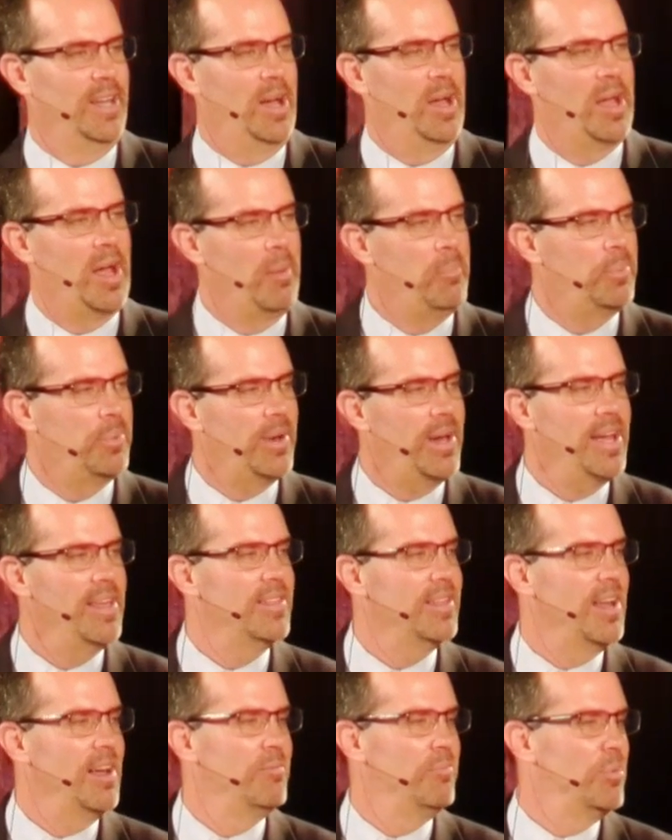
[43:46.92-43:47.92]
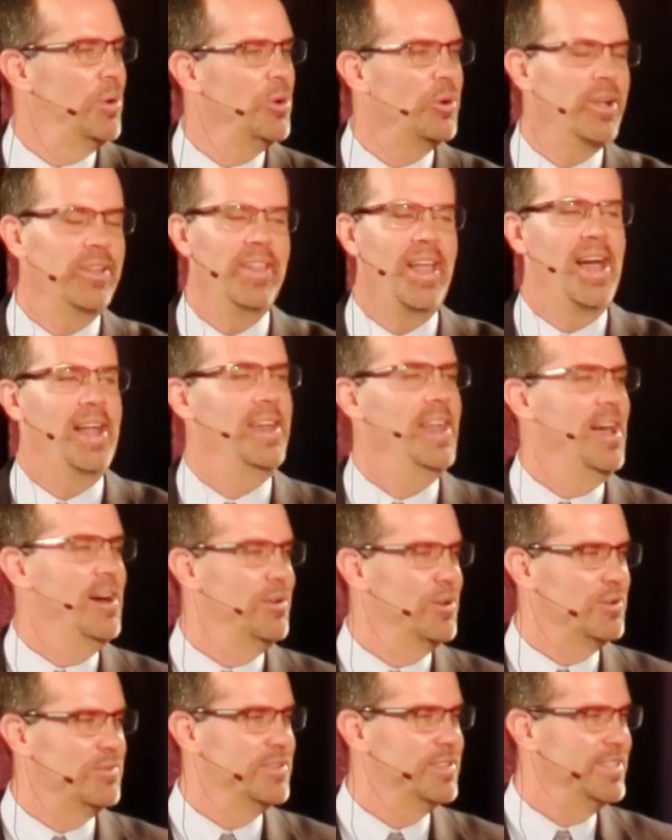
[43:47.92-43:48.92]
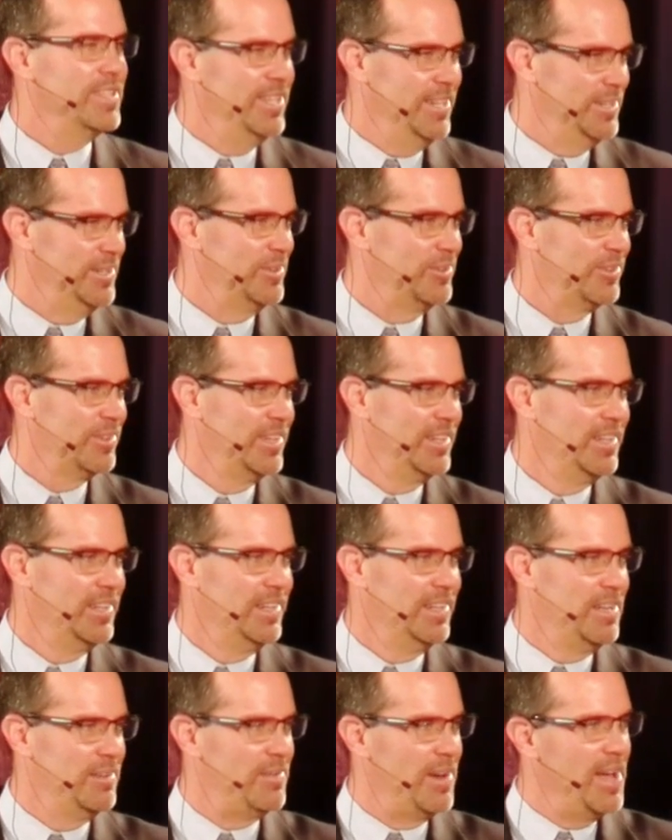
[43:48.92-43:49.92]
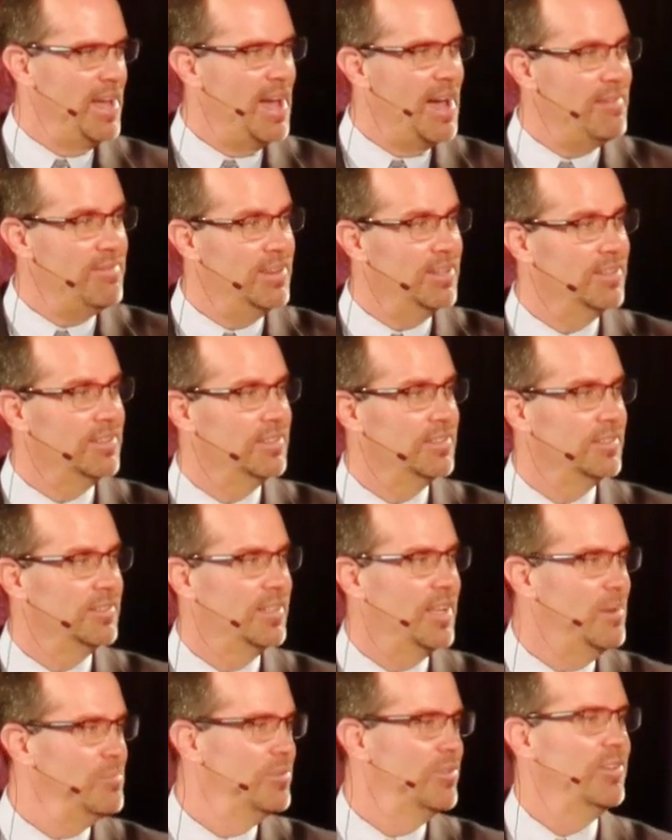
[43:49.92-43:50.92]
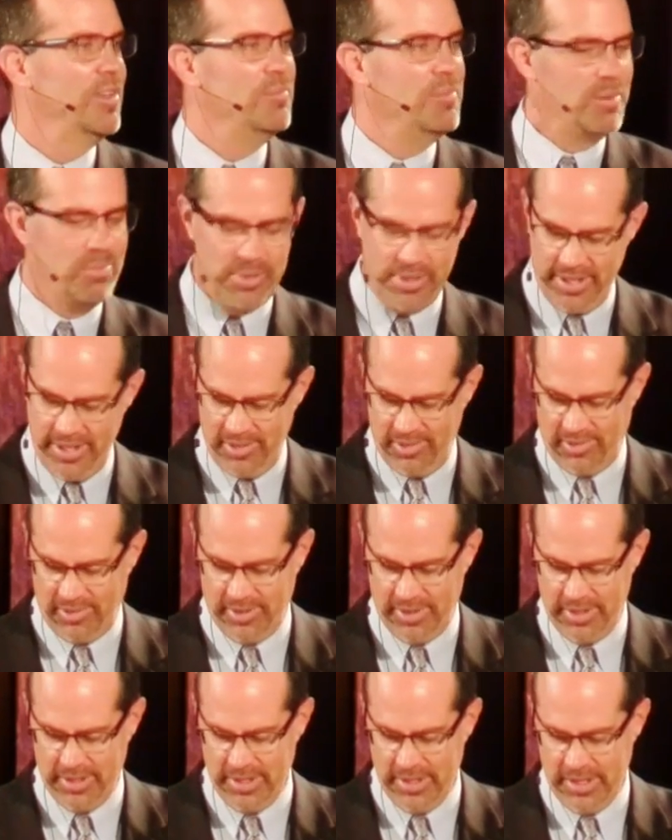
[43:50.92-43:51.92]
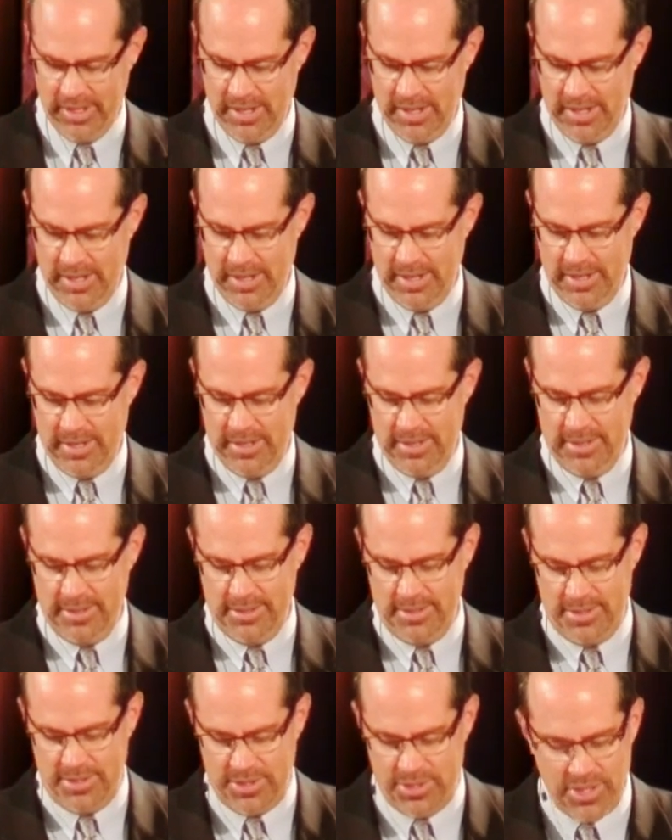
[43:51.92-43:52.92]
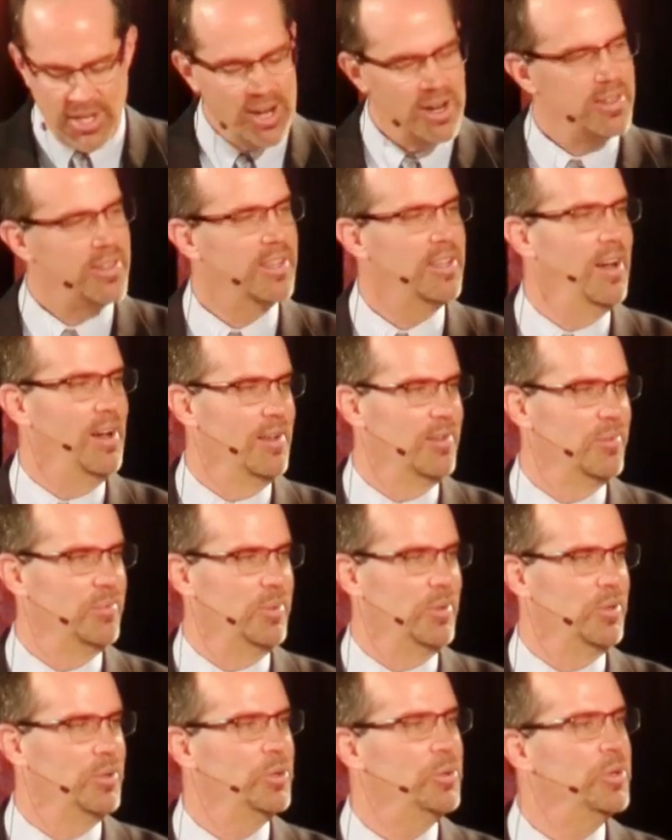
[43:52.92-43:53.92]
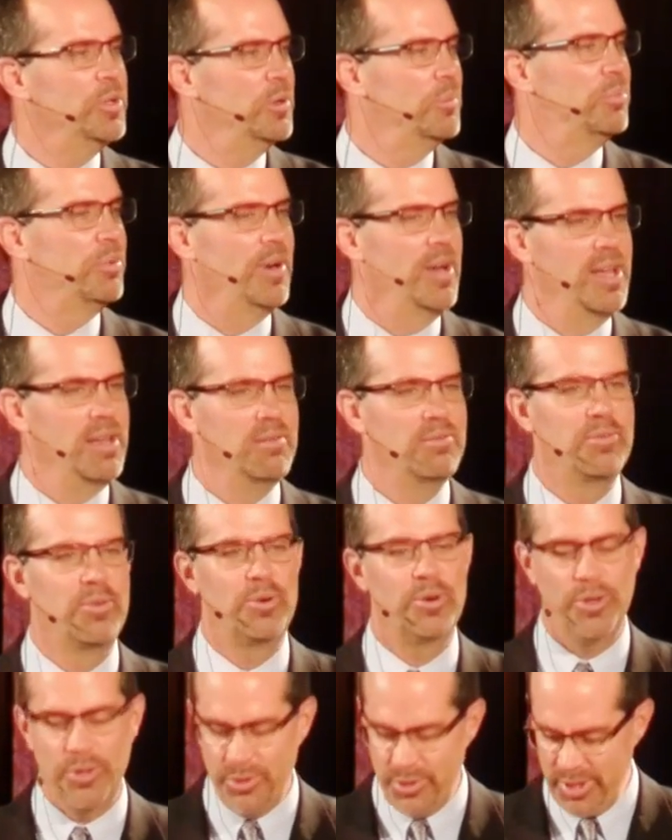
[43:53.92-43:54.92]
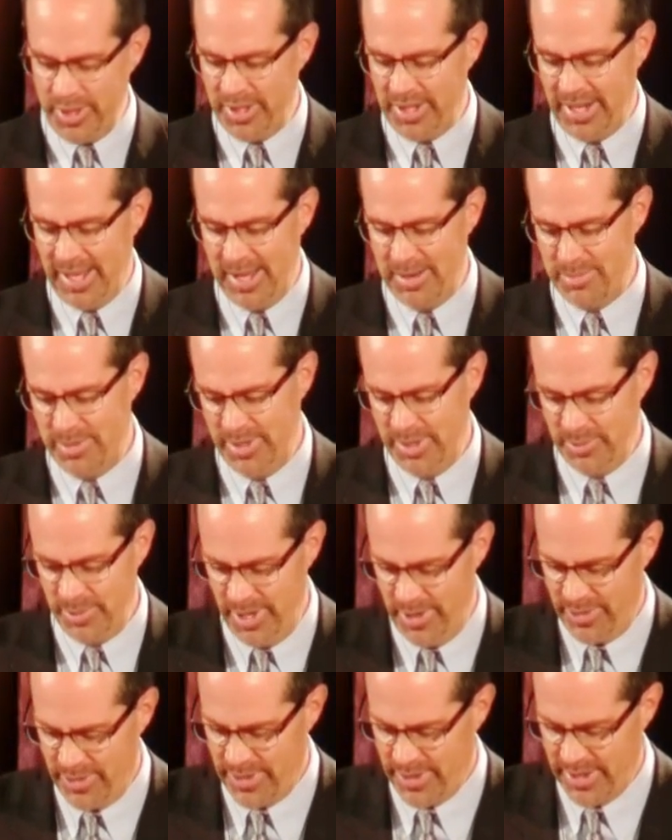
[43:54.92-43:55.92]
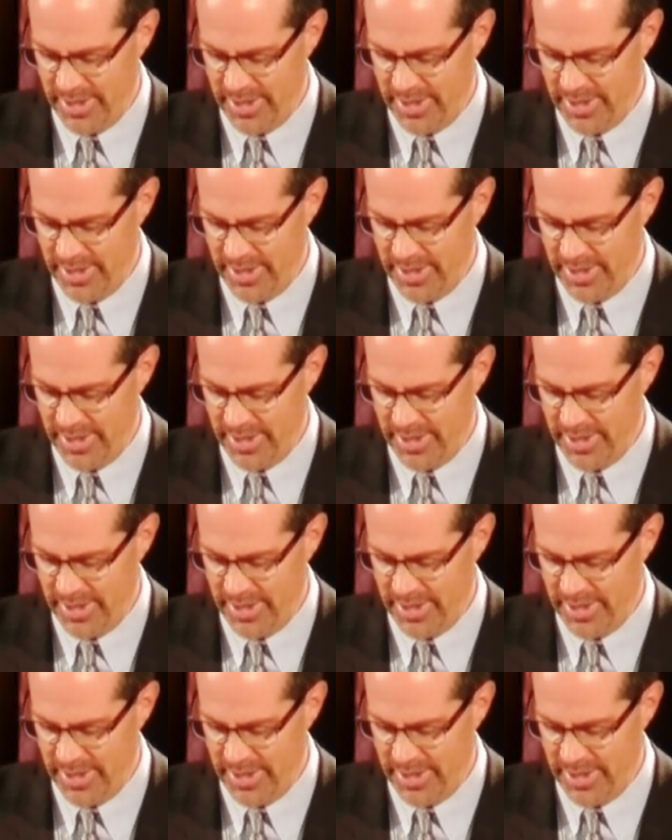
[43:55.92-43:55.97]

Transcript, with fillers: I pray that I've broken that down over the years. If I haven't, come see me, please. Share the gospel. Who are you praying for? Who are you laboring with?